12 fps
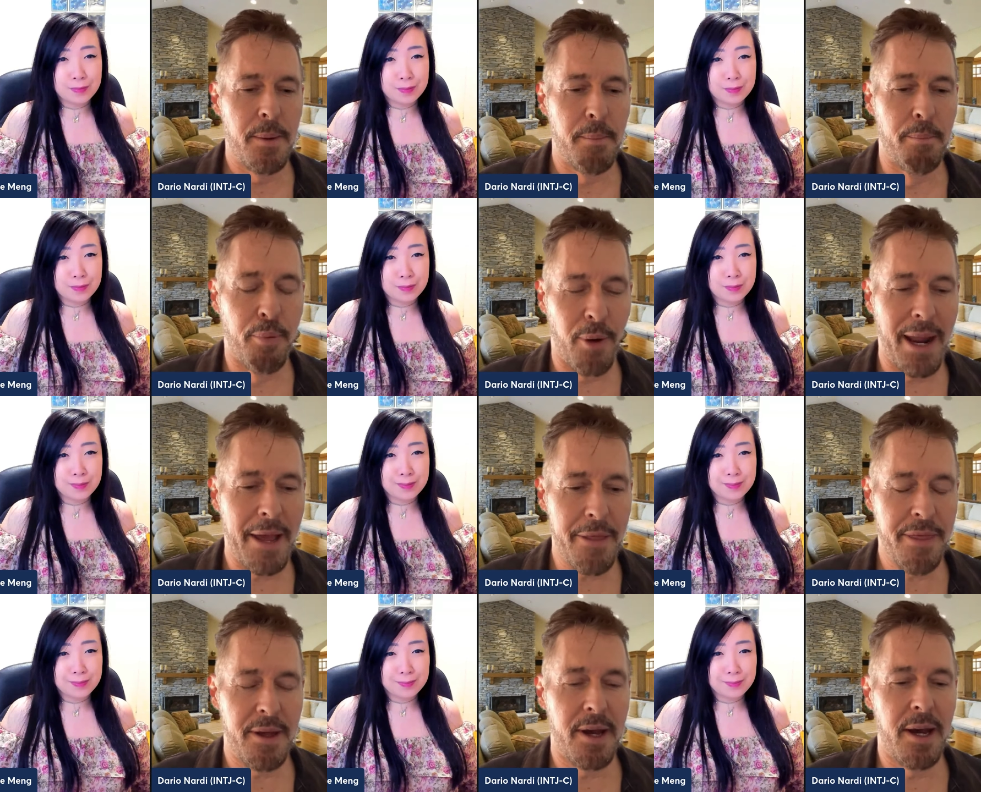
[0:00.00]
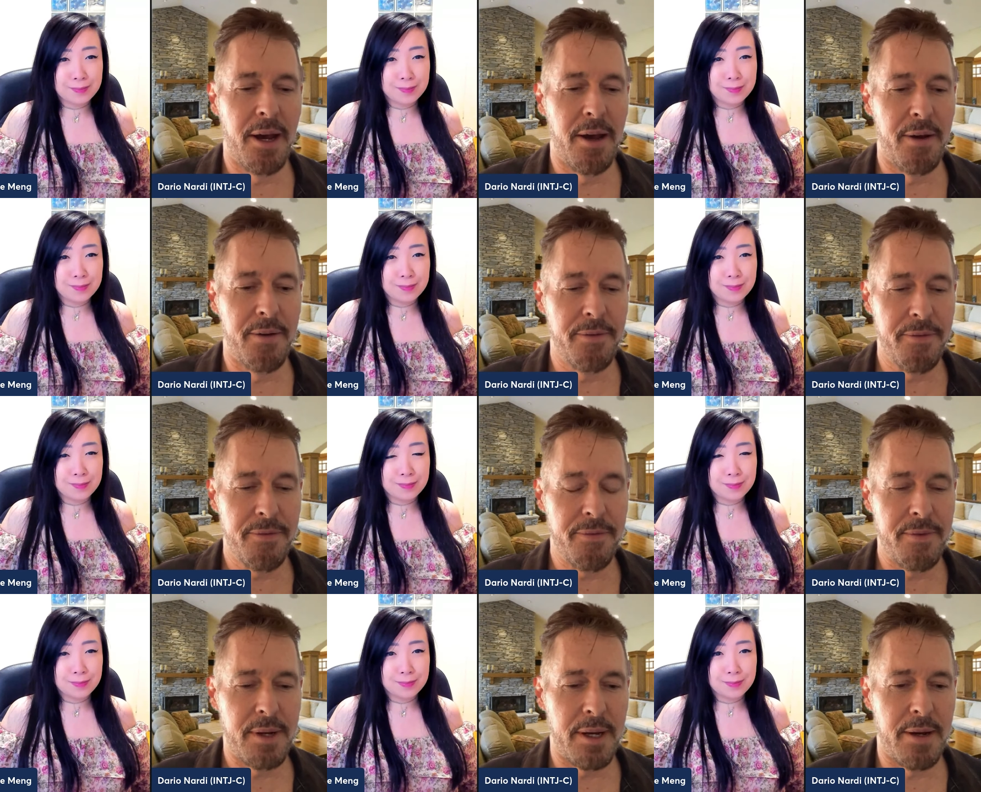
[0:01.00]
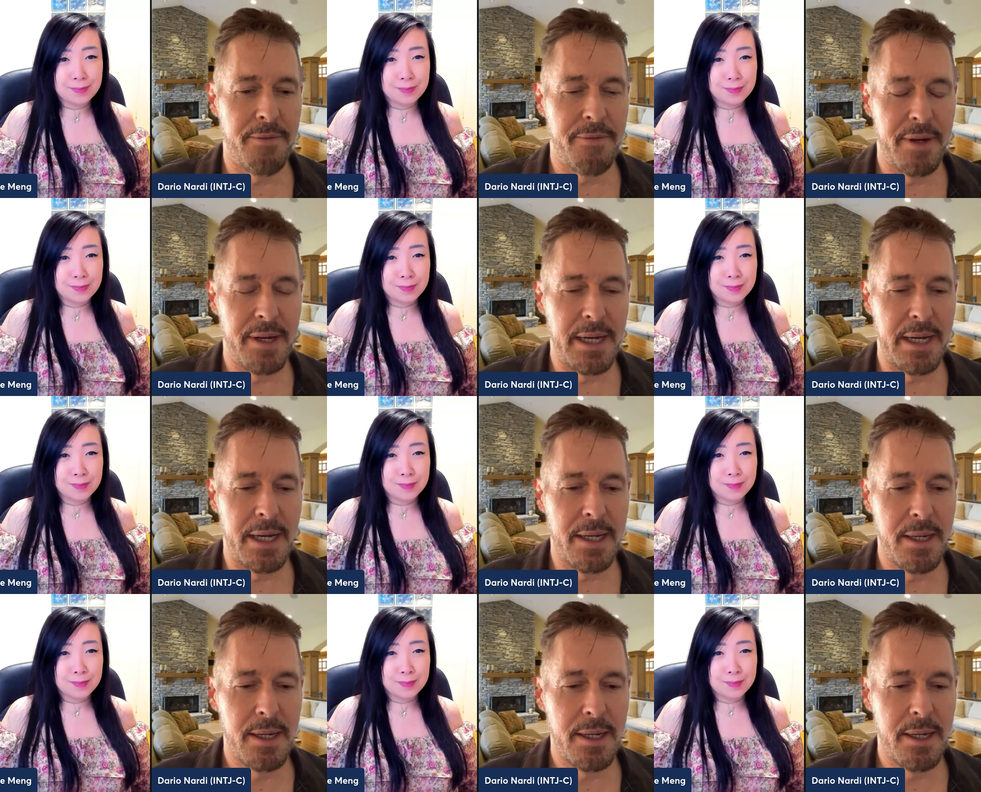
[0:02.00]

Speaker 1: breadth of of uh,